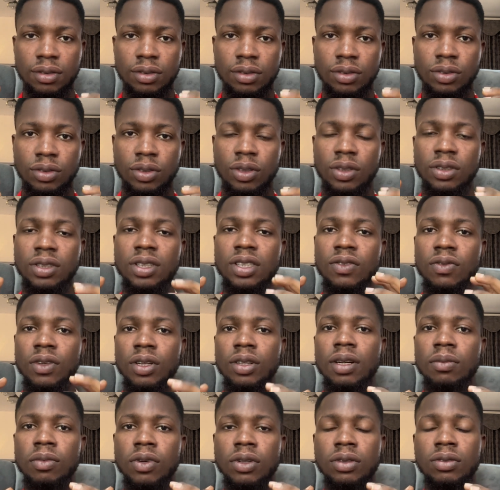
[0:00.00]
So in this
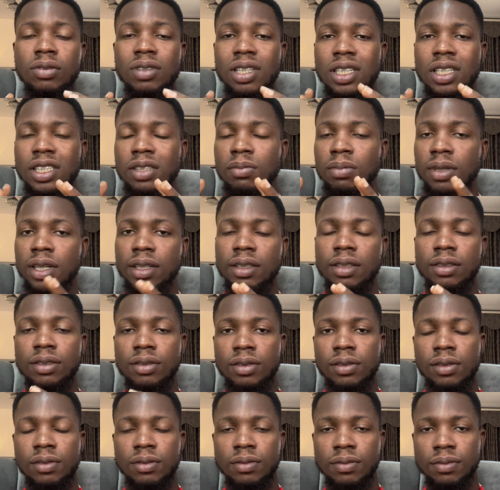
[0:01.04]
video, I'm going to explain it to
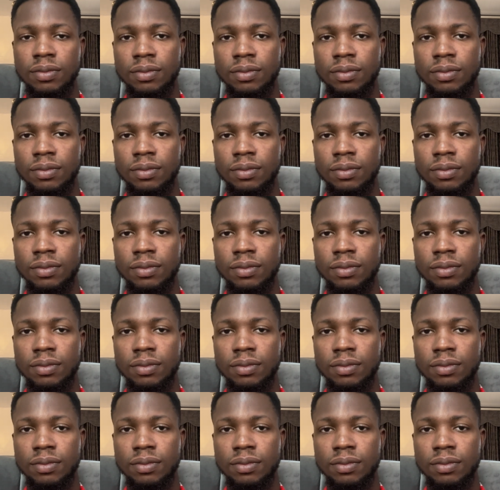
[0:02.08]
you.